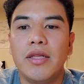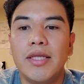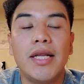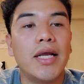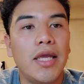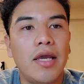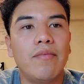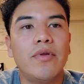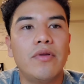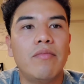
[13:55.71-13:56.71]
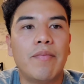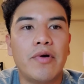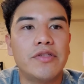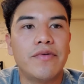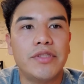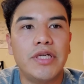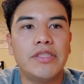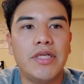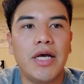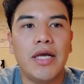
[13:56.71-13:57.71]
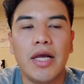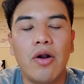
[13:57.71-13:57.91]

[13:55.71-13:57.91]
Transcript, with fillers: Then I came to my process for JCI.